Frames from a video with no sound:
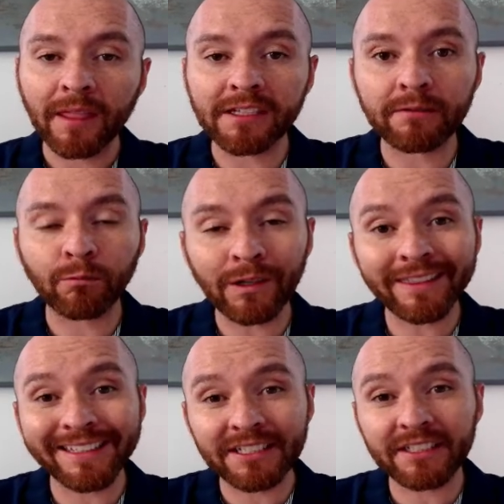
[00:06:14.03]
is
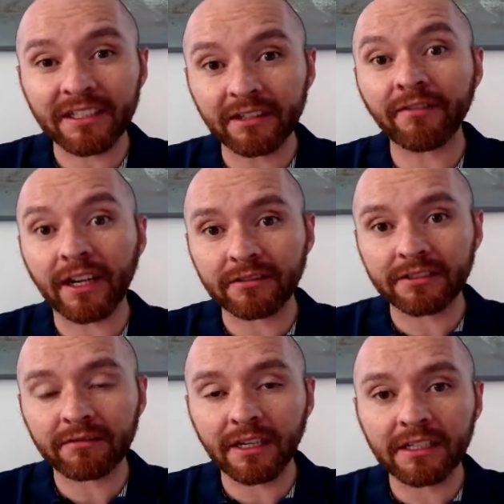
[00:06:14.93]
what this study
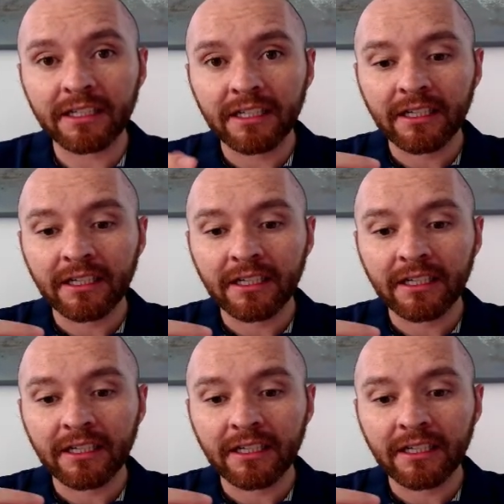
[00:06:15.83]
found, right?